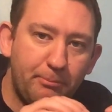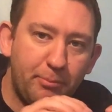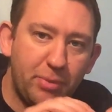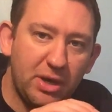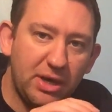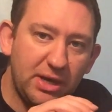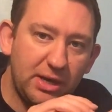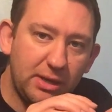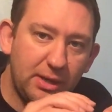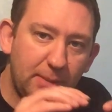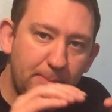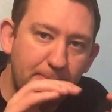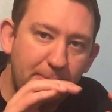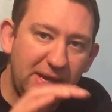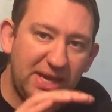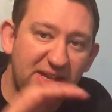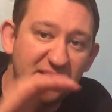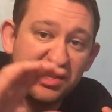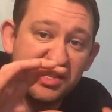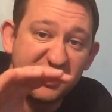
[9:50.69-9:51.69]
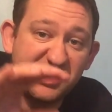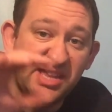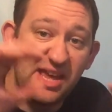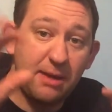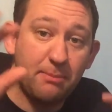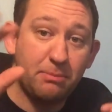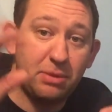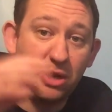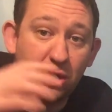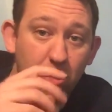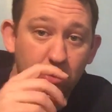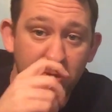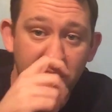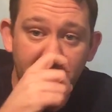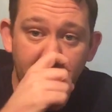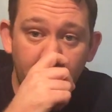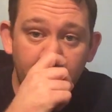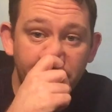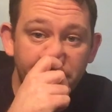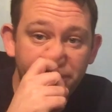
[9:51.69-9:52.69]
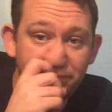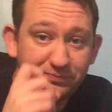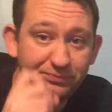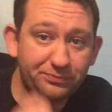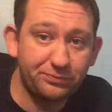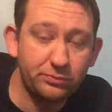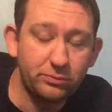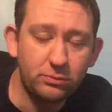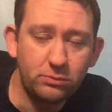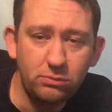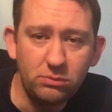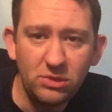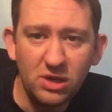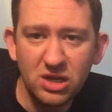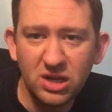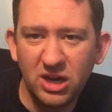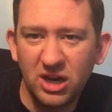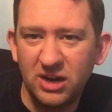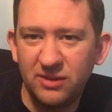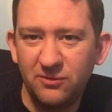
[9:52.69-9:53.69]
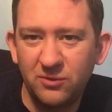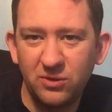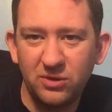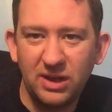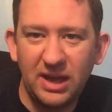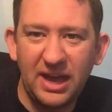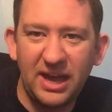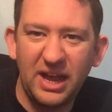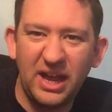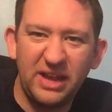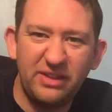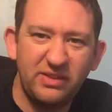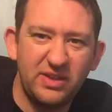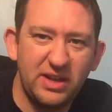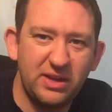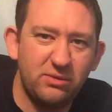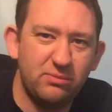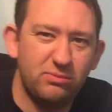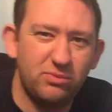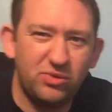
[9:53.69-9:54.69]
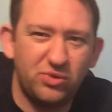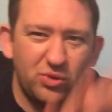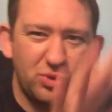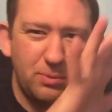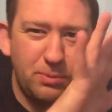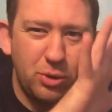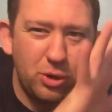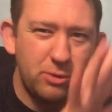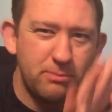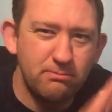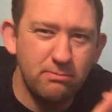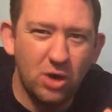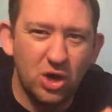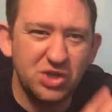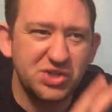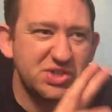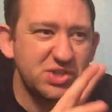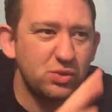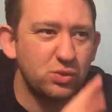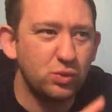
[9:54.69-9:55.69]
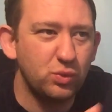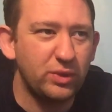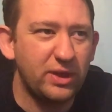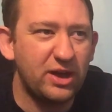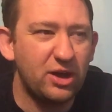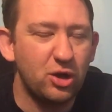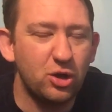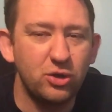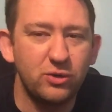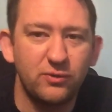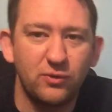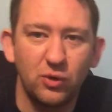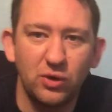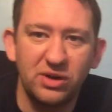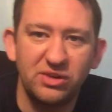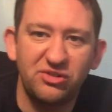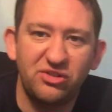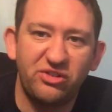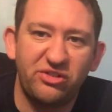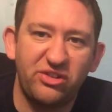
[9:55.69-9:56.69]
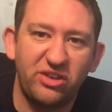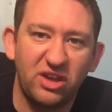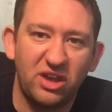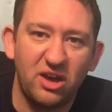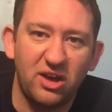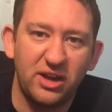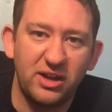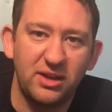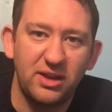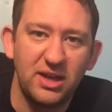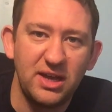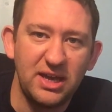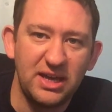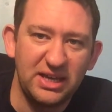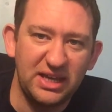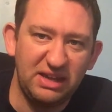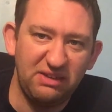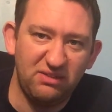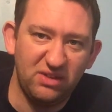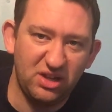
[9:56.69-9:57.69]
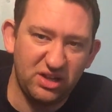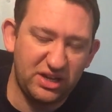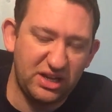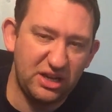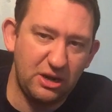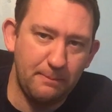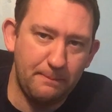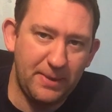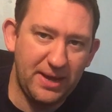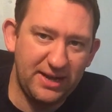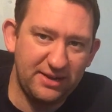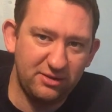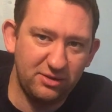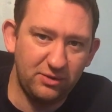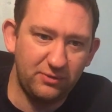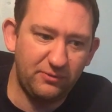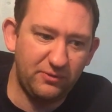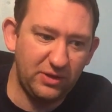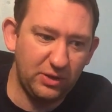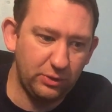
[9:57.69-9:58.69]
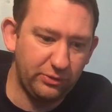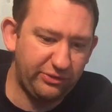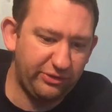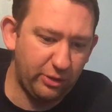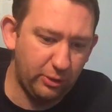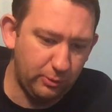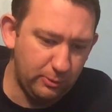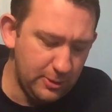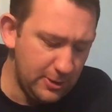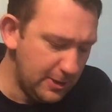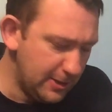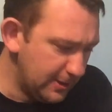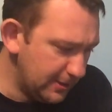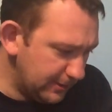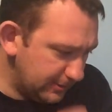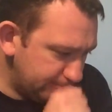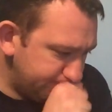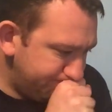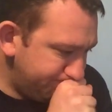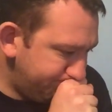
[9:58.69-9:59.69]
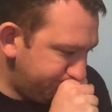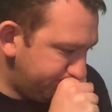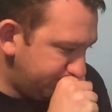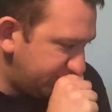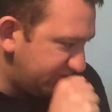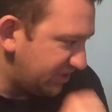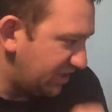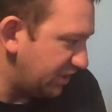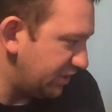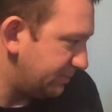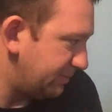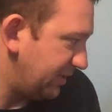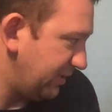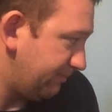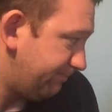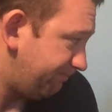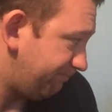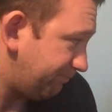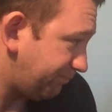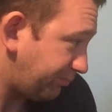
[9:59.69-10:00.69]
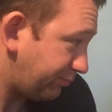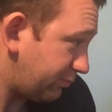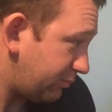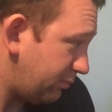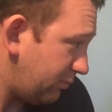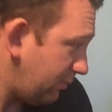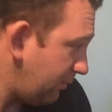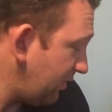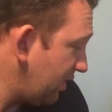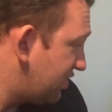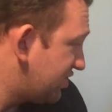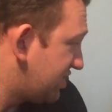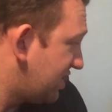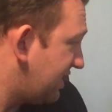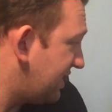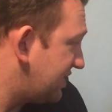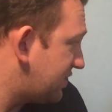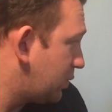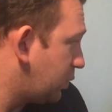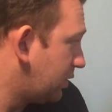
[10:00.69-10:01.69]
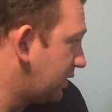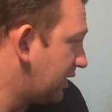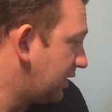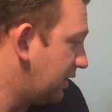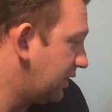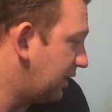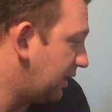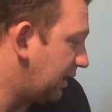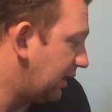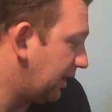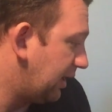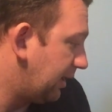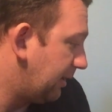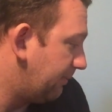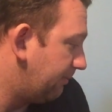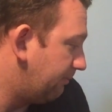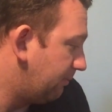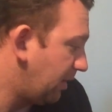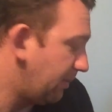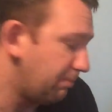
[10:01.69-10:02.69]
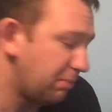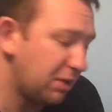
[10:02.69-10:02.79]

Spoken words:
but making a step pyramid kind of, and then sort of putting moss and all that over it just to kind of give it like an abandoned feel. So excuse me. So that's what my